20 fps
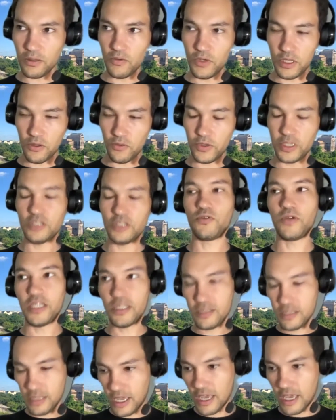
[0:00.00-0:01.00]
retweet
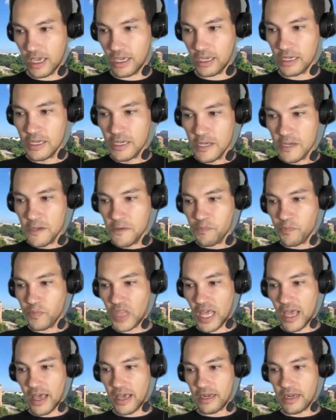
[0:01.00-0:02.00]
saying
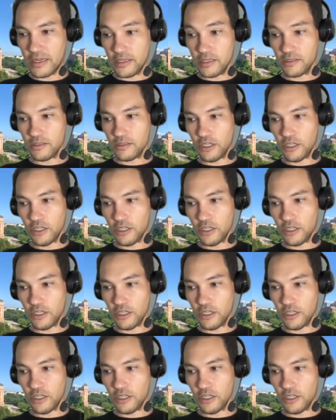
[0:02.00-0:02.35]
that,